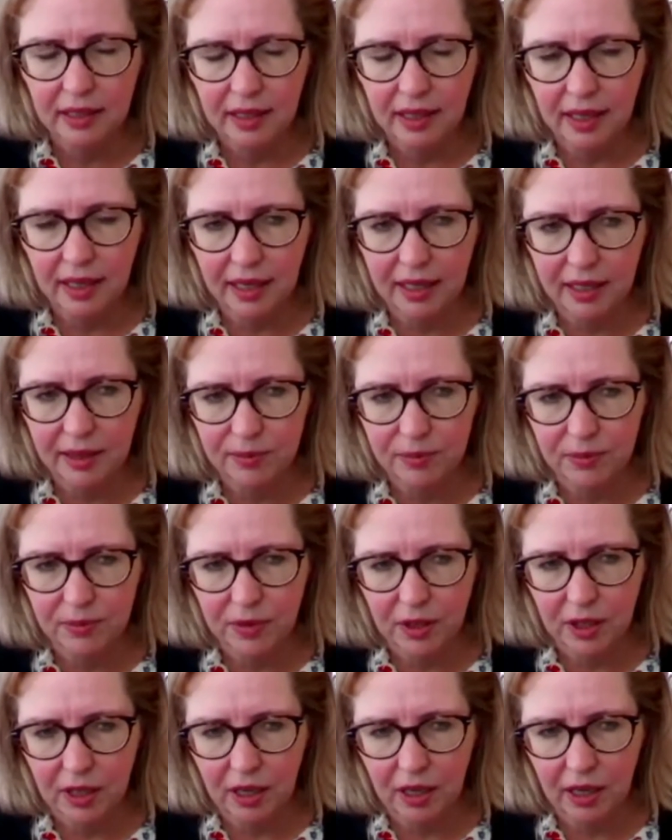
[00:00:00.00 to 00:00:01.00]

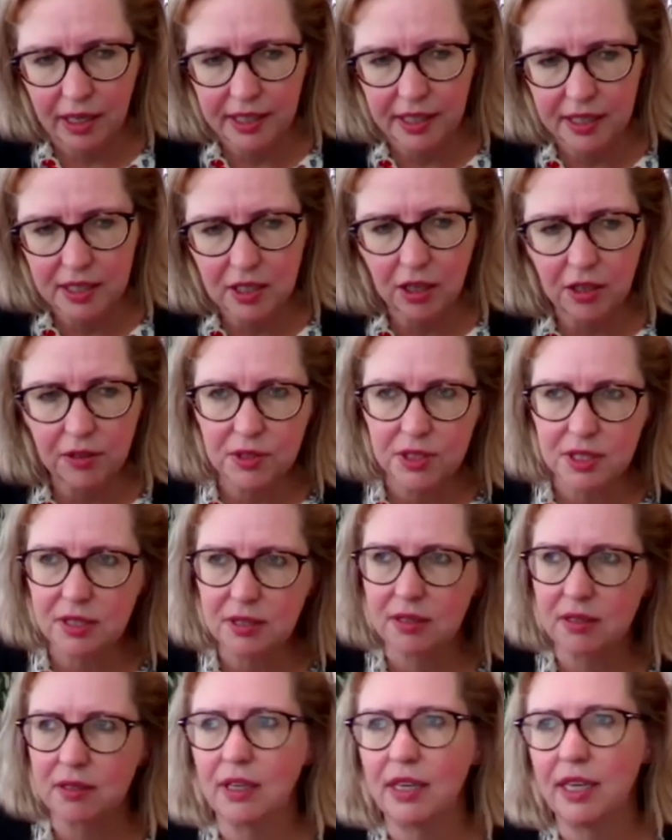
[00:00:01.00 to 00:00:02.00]
I guess I
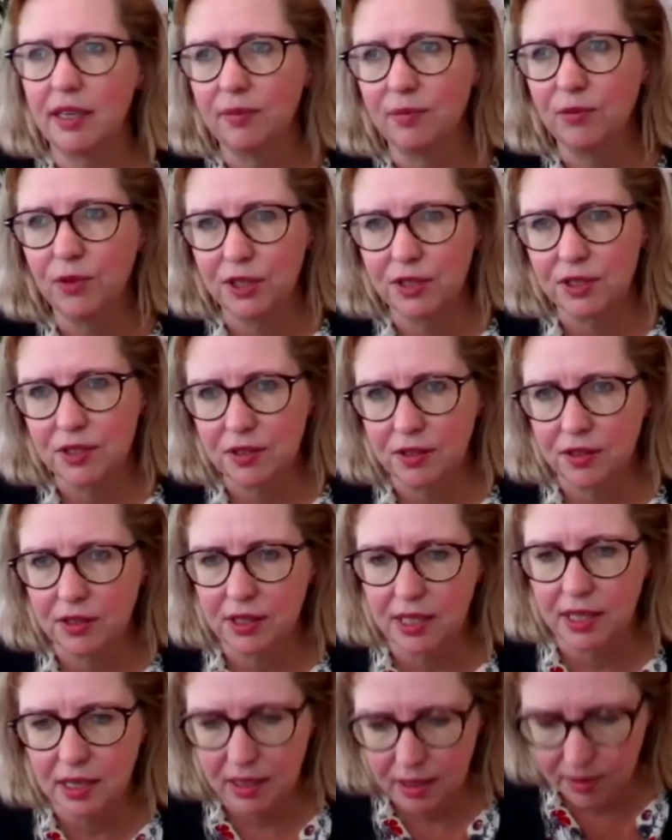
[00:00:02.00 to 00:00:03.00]
was when I was sort of
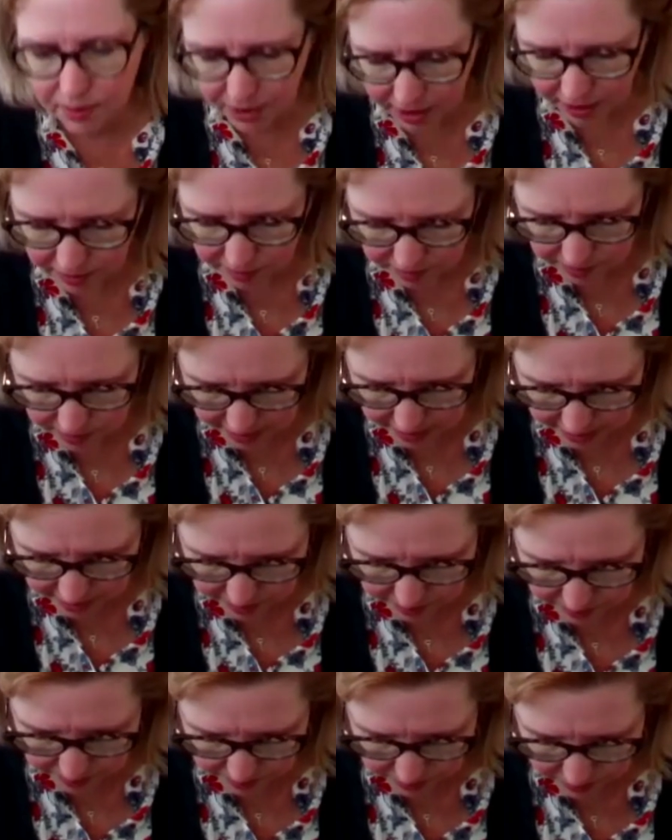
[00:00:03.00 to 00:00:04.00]
thinking about
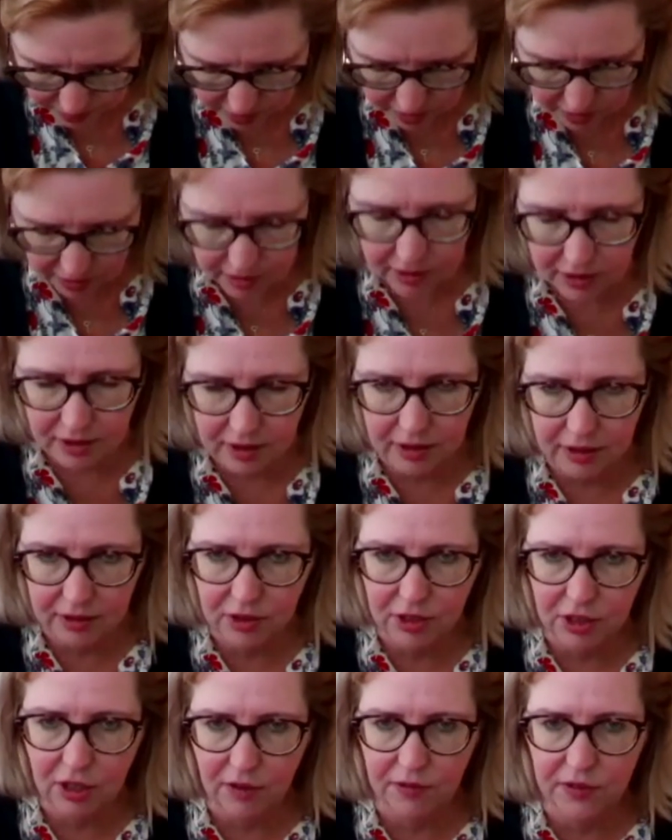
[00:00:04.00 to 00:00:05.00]

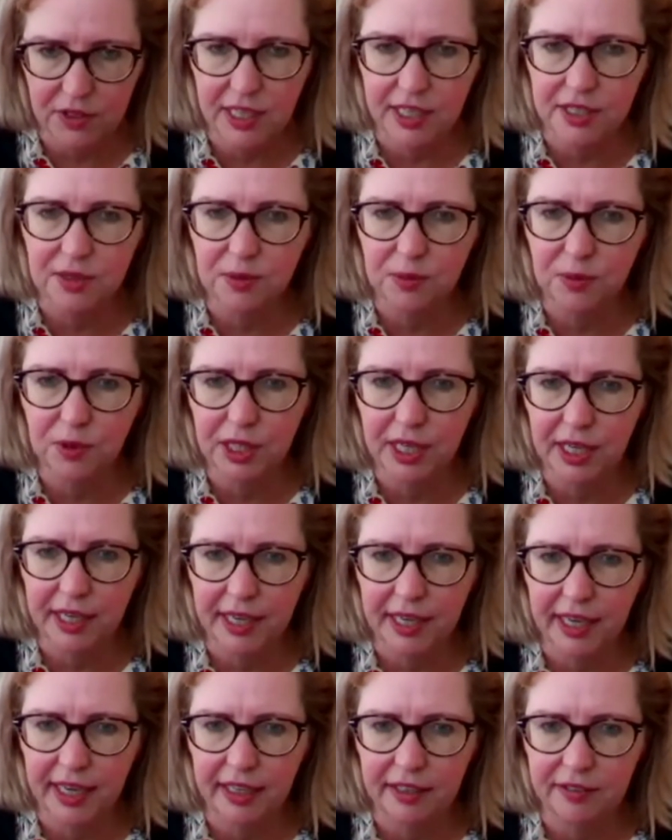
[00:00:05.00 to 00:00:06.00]
the conversation we're going to
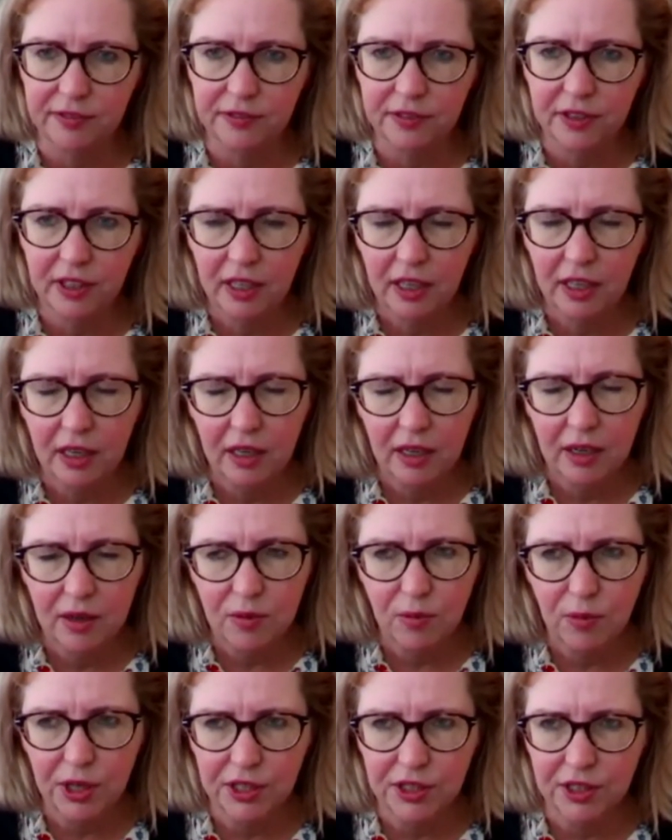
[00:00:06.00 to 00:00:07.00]
have,
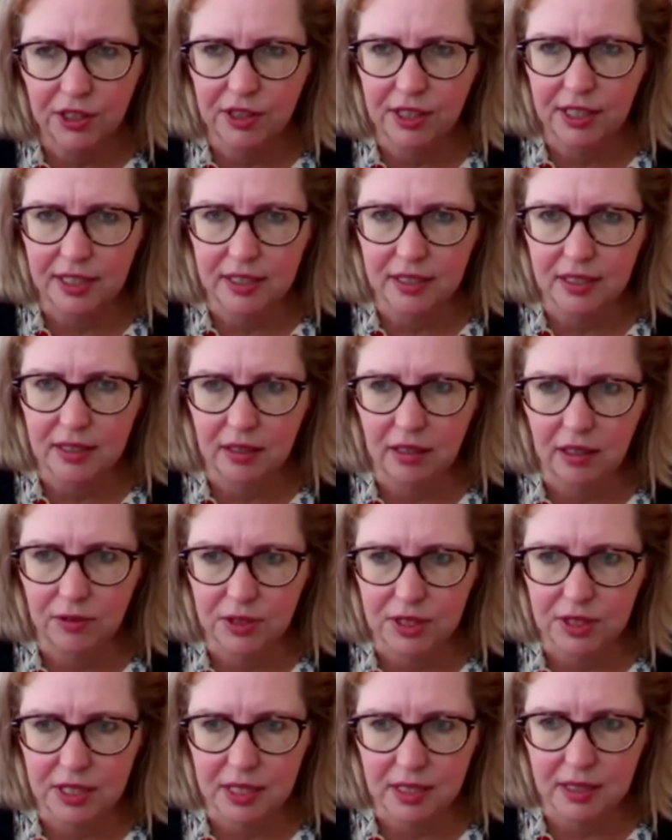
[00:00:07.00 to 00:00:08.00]
one of the things that I
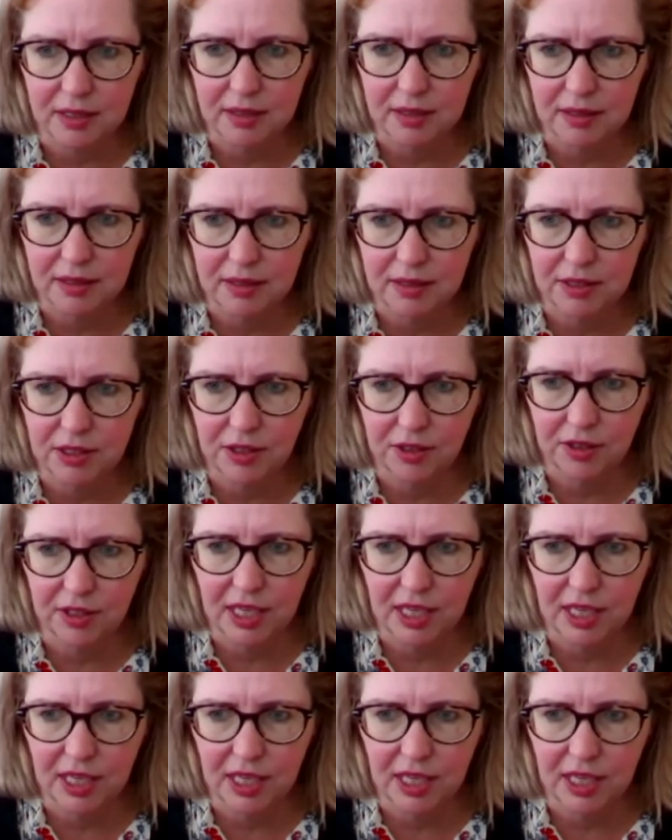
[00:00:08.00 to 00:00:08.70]
was just sort of